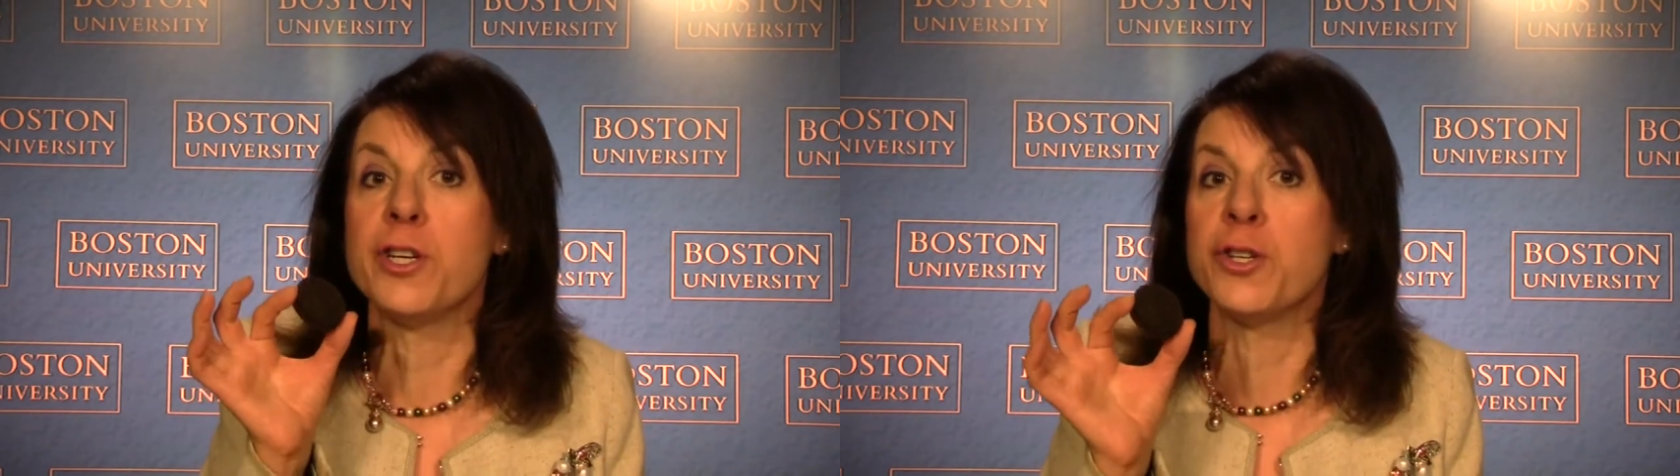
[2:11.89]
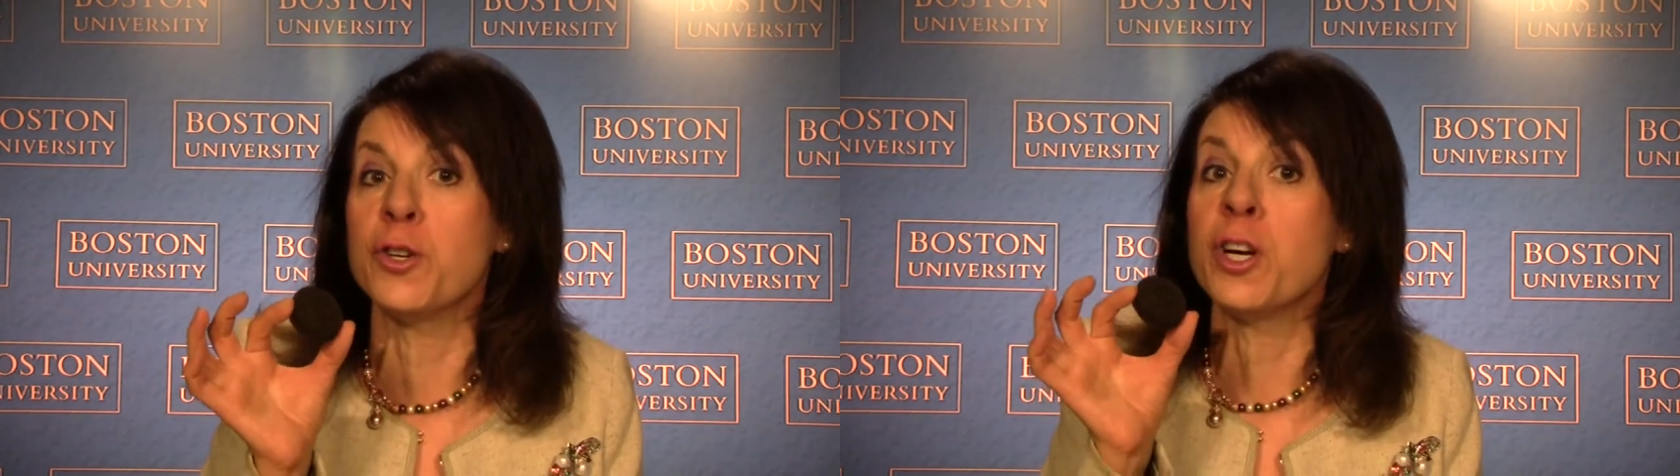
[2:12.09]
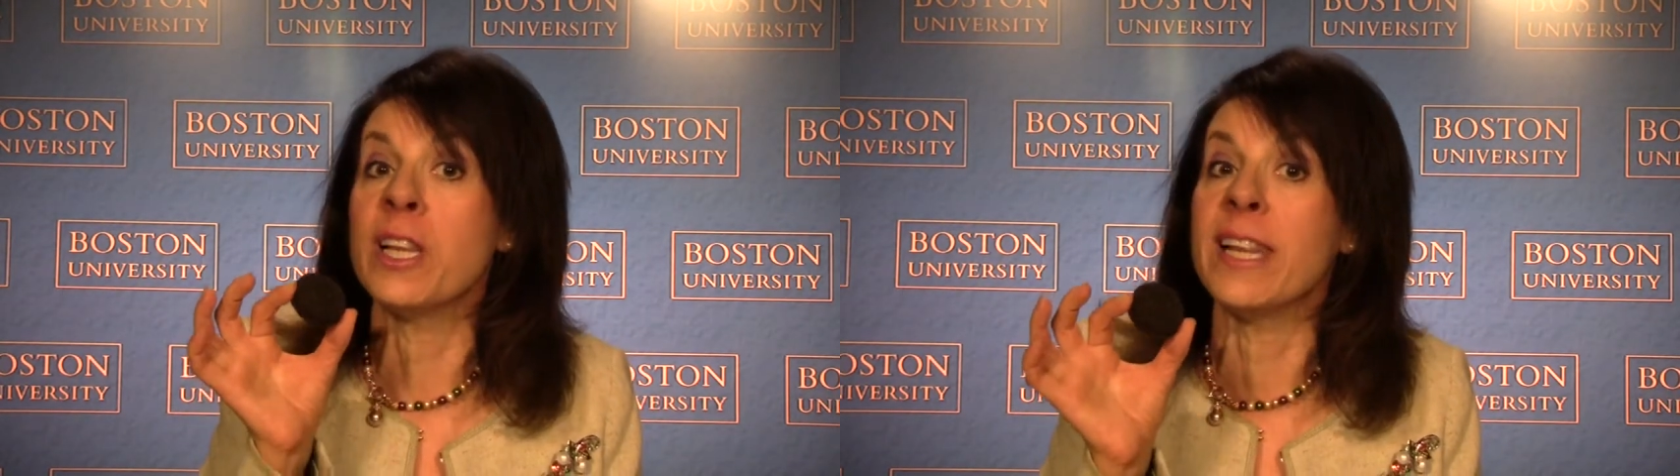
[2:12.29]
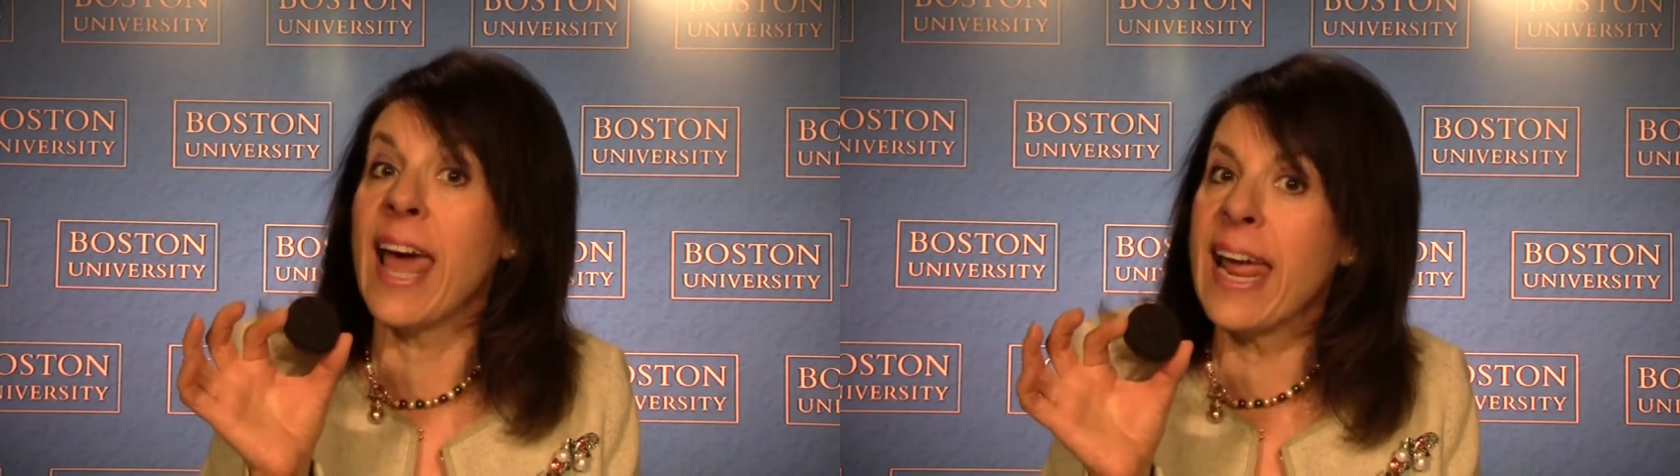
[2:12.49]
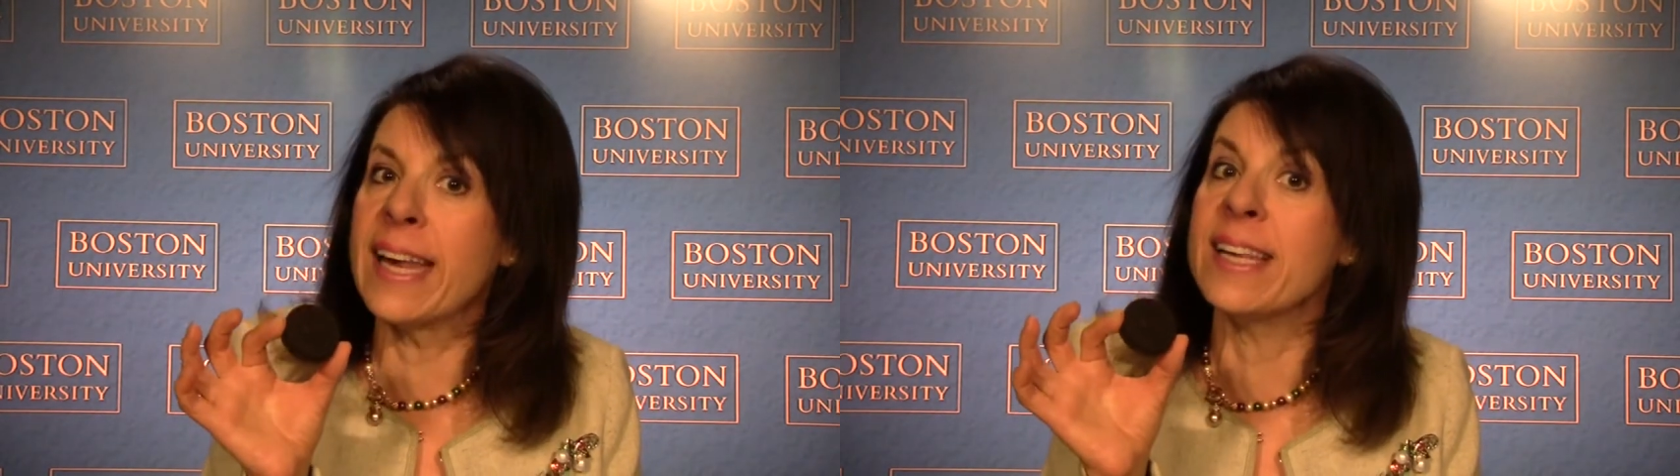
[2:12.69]

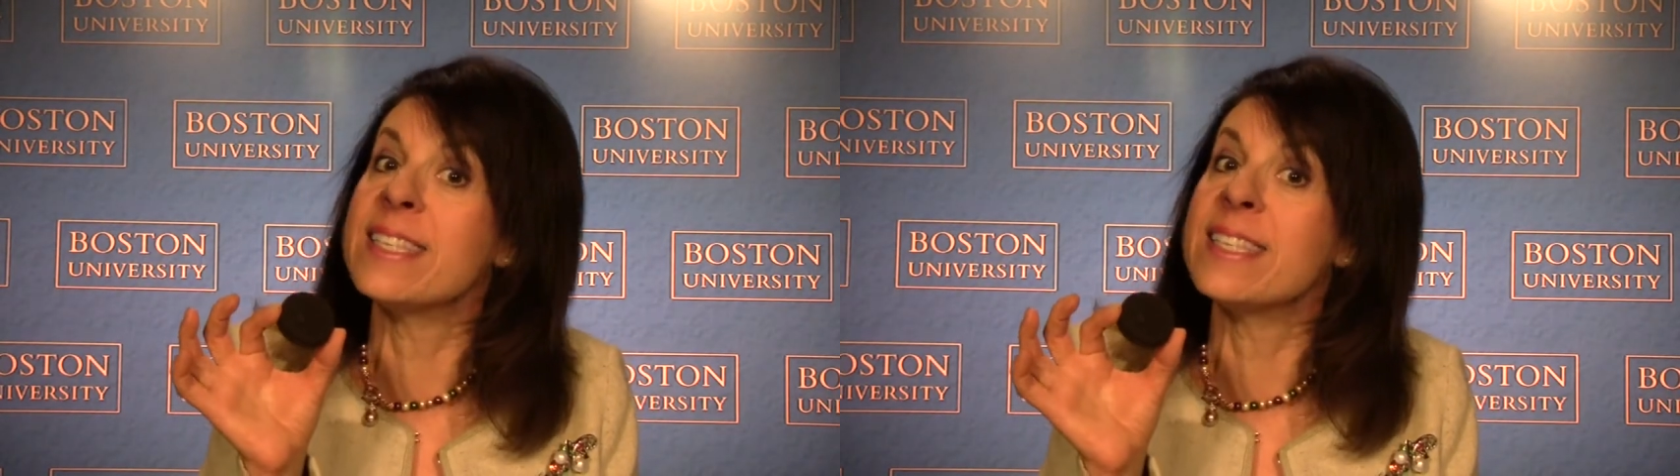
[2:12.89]
sugar-laden